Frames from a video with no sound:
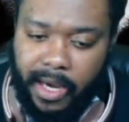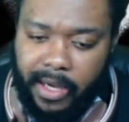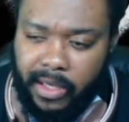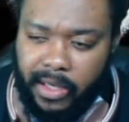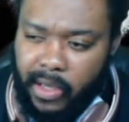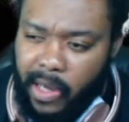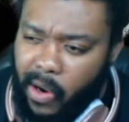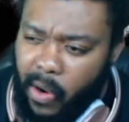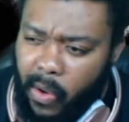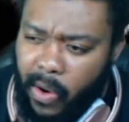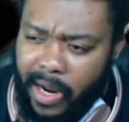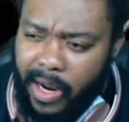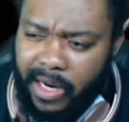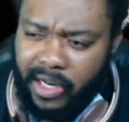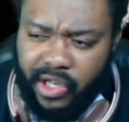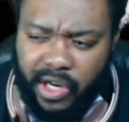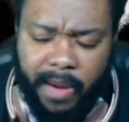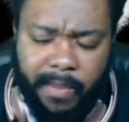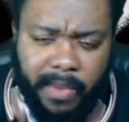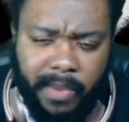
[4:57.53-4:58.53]
So I don't want
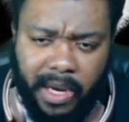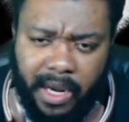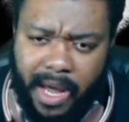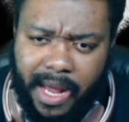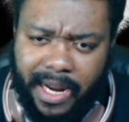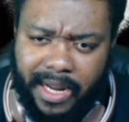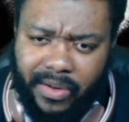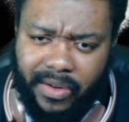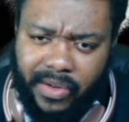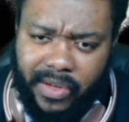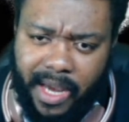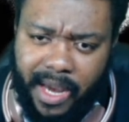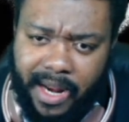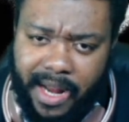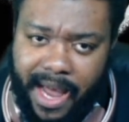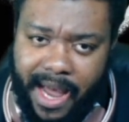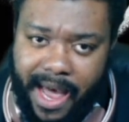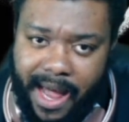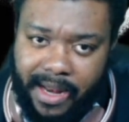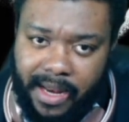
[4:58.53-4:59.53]
to jump the gun and say
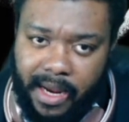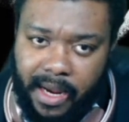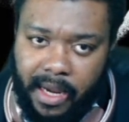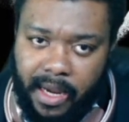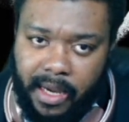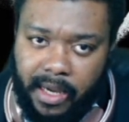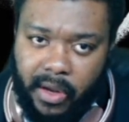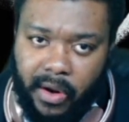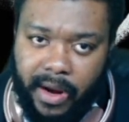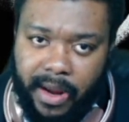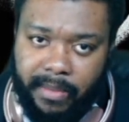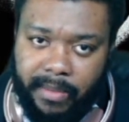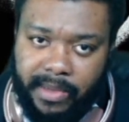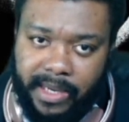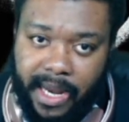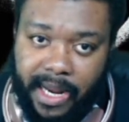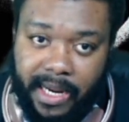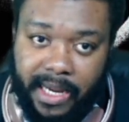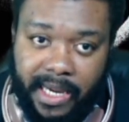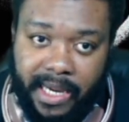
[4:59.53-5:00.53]
that, you know what I'm saying?